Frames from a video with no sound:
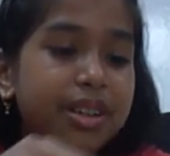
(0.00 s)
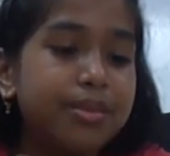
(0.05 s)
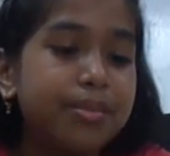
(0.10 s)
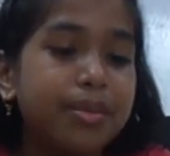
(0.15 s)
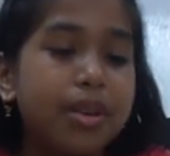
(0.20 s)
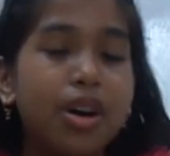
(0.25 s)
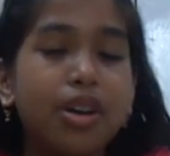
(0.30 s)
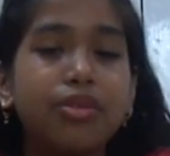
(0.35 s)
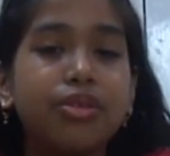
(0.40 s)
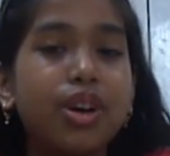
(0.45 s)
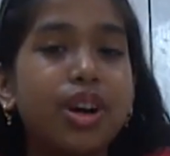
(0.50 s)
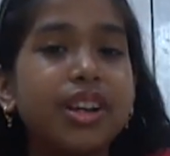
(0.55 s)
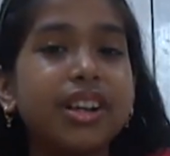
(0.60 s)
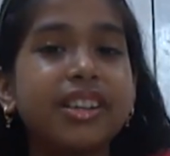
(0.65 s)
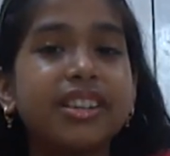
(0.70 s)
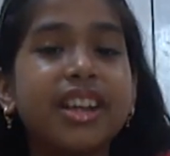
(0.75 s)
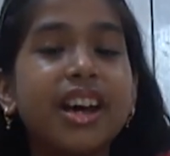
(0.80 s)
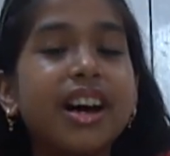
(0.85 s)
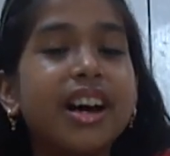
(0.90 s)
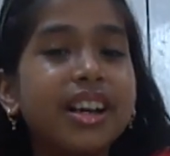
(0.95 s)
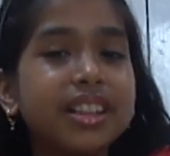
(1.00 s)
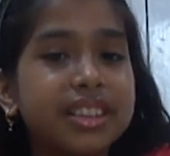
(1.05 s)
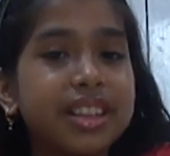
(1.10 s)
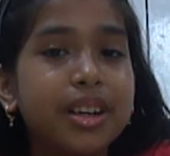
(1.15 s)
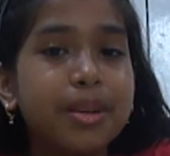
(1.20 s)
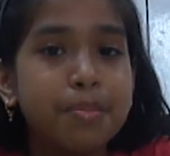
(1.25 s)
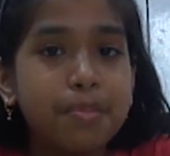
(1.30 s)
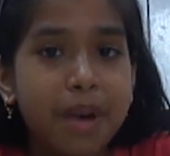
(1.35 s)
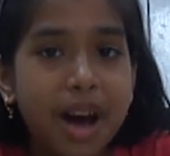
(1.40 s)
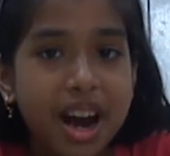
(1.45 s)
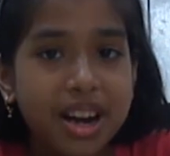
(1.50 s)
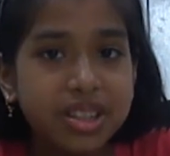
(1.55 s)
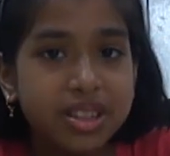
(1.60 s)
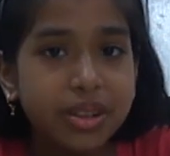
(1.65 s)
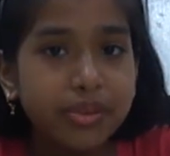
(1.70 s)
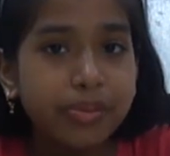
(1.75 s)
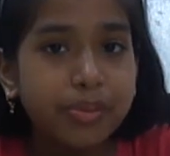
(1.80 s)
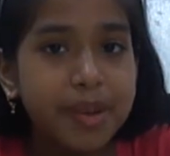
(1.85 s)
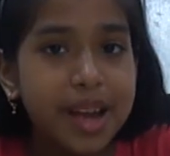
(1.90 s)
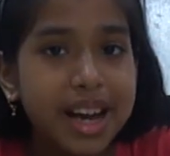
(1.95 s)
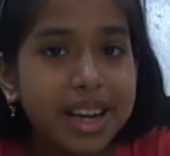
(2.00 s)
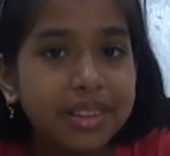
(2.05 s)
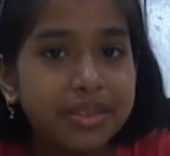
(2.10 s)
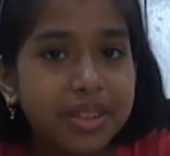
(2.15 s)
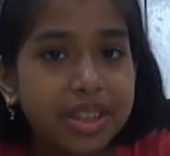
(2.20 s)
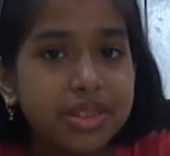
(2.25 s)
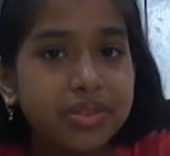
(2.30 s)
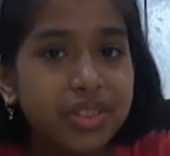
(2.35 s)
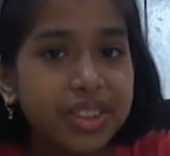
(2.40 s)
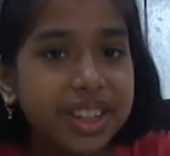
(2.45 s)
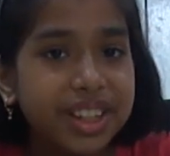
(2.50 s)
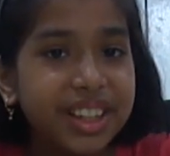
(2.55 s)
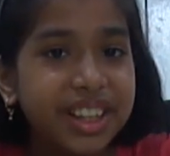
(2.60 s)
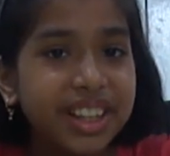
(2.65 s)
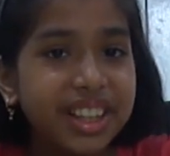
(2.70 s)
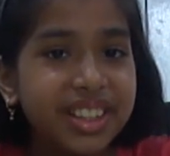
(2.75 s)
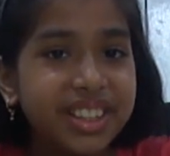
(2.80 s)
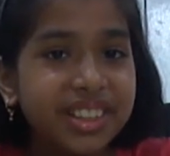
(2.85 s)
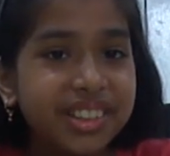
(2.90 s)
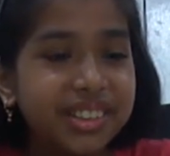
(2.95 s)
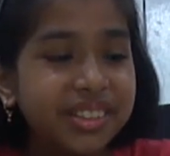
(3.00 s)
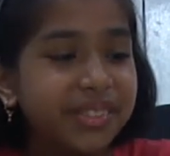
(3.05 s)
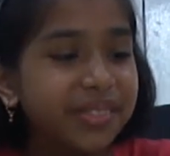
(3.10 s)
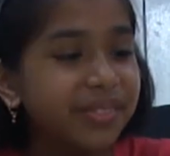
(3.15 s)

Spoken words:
what are the other parts of plant which we eat?